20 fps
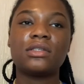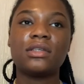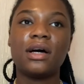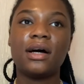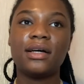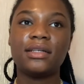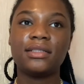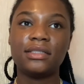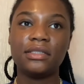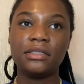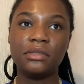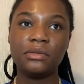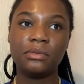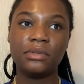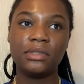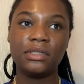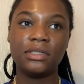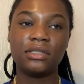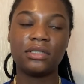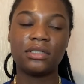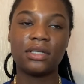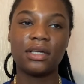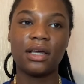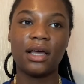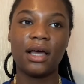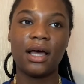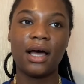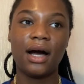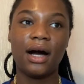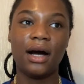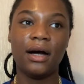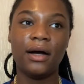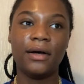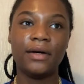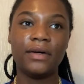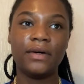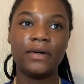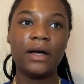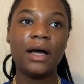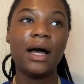Started was,
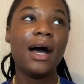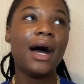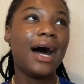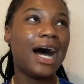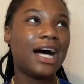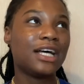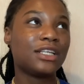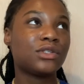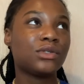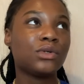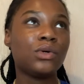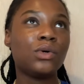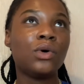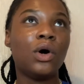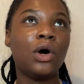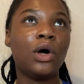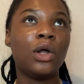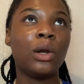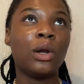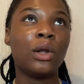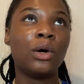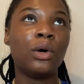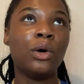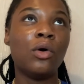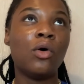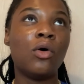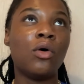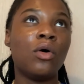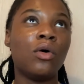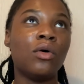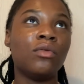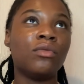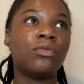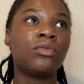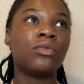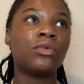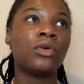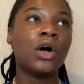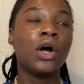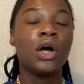I saw a lot of
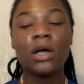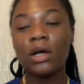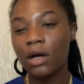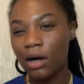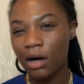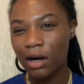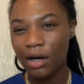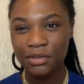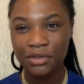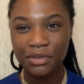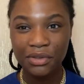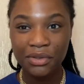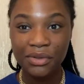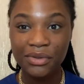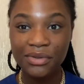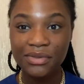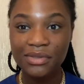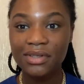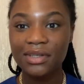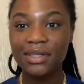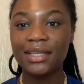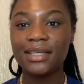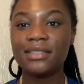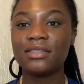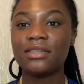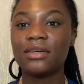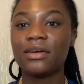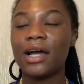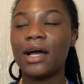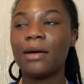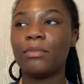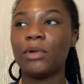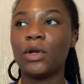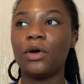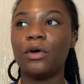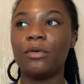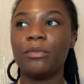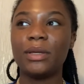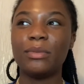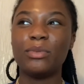cartoons on Instagram. A
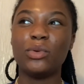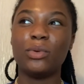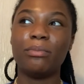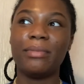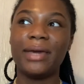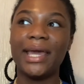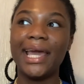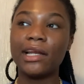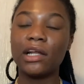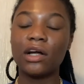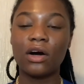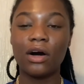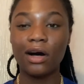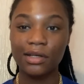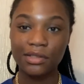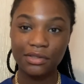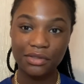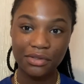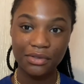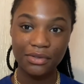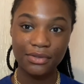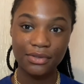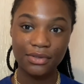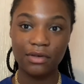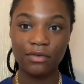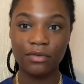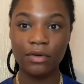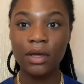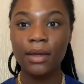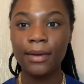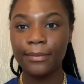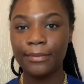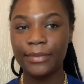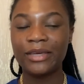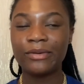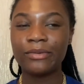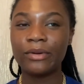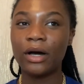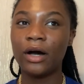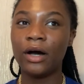lot of people made cartoons of
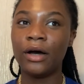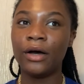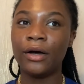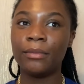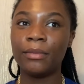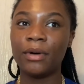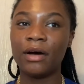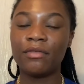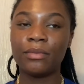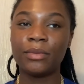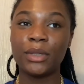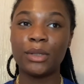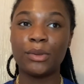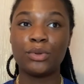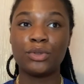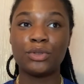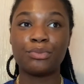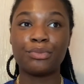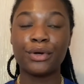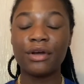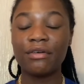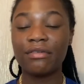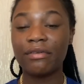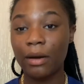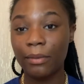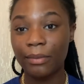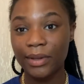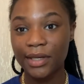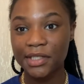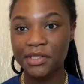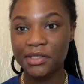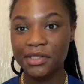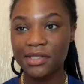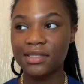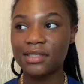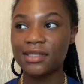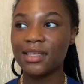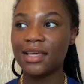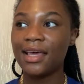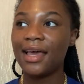other people's profile
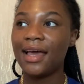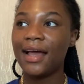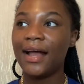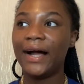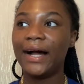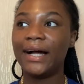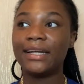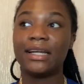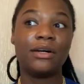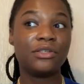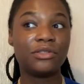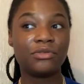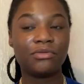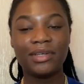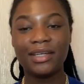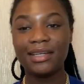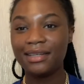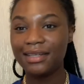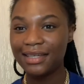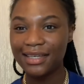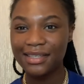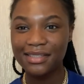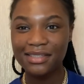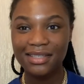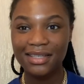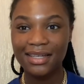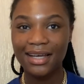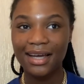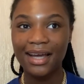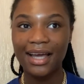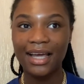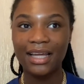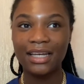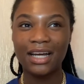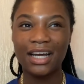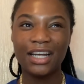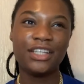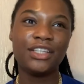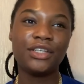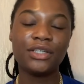pictures, and I was really into that, and
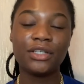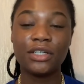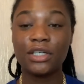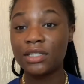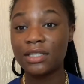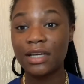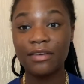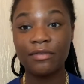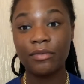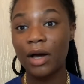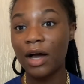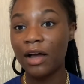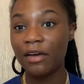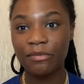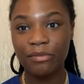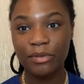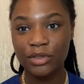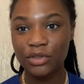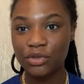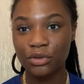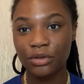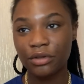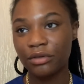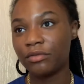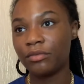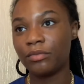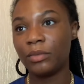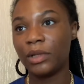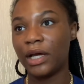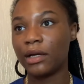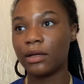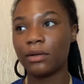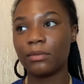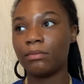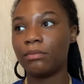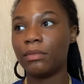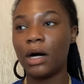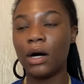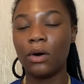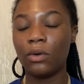I knew, because I've been drawing like
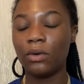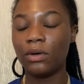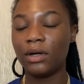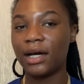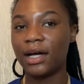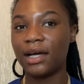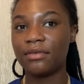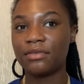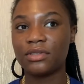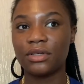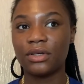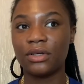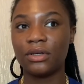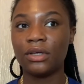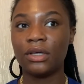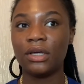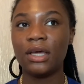my whole life, so